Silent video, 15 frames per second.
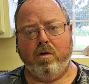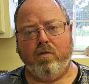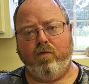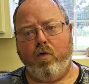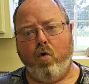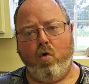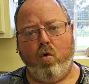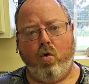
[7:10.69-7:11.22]

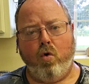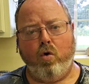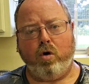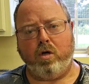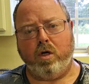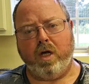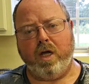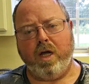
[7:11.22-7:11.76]
4
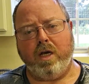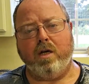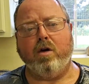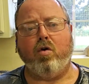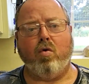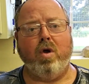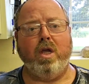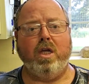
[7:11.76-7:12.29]
to 8
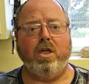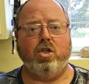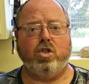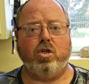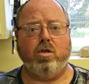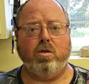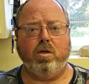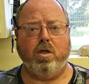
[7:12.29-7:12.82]

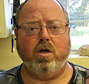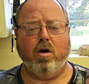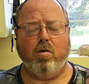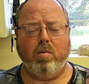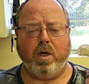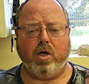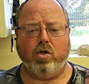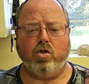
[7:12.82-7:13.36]
degrees, you know,
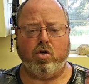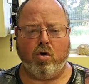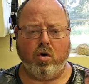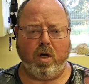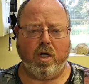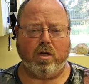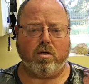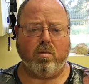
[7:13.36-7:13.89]
because you're going
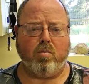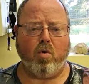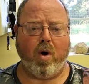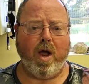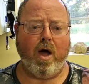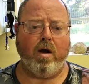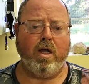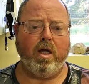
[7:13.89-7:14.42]
to get some
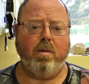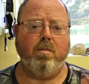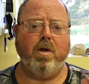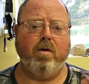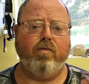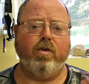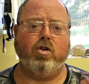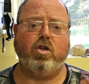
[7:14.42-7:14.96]
ground heat.
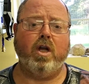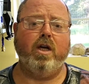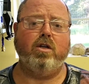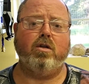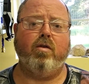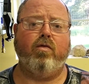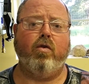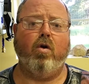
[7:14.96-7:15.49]
But if it stays
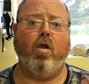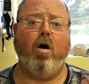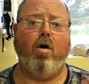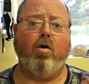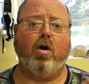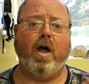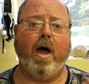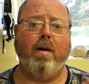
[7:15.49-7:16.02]
there for a
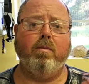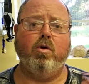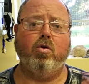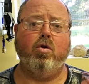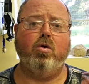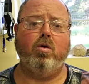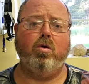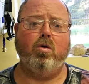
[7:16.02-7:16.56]
long time,
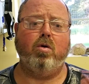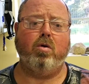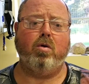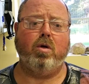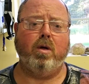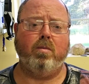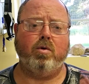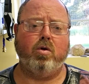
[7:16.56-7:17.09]
your
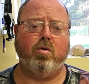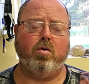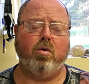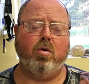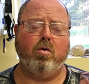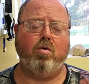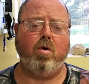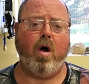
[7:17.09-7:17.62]
temperature is
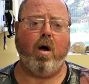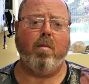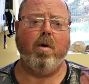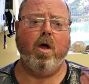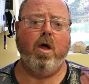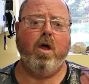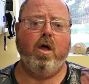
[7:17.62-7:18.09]
going to drop.